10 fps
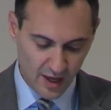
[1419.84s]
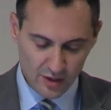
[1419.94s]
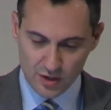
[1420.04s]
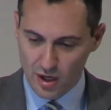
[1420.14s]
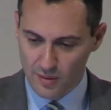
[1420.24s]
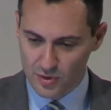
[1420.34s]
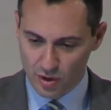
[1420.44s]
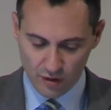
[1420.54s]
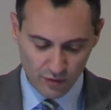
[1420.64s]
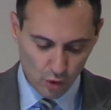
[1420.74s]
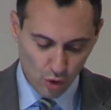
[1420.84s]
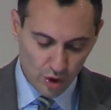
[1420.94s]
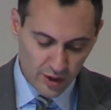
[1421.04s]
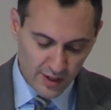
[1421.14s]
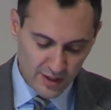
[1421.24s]
In terms of
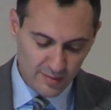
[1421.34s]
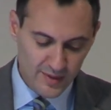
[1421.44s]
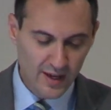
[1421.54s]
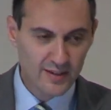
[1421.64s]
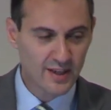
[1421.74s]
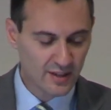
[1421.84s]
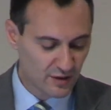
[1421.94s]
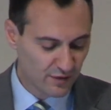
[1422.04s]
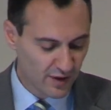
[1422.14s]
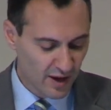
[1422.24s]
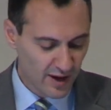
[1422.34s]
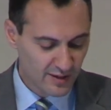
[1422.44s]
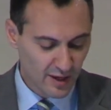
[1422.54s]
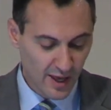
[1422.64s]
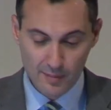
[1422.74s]
organisms
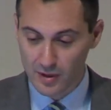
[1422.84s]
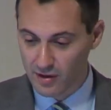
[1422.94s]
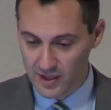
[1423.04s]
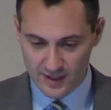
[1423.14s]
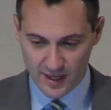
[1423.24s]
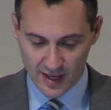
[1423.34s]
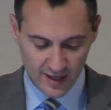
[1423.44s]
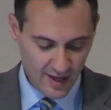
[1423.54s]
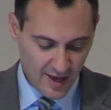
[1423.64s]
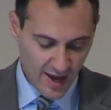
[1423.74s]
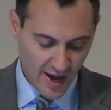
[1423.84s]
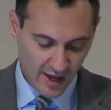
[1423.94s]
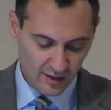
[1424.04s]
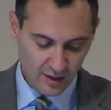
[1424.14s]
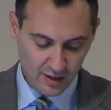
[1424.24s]
identified, MRSA
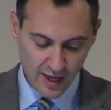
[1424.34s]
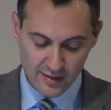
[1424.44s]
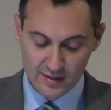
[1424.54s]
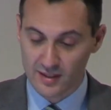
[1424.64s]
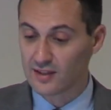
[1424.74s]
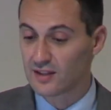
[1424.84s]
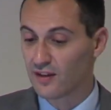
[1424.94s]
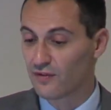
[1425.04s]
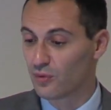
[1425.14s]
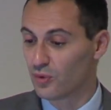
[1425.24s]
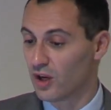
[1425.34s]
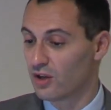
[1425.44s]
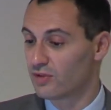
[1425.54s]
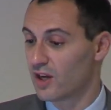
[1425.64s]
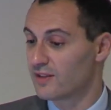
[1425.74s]
and C. diff
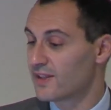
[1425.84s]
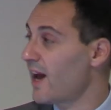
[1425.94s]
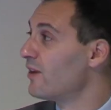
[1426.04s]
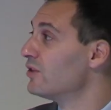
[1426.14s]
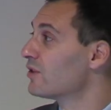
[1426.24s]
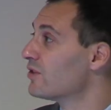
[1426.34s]
were down. You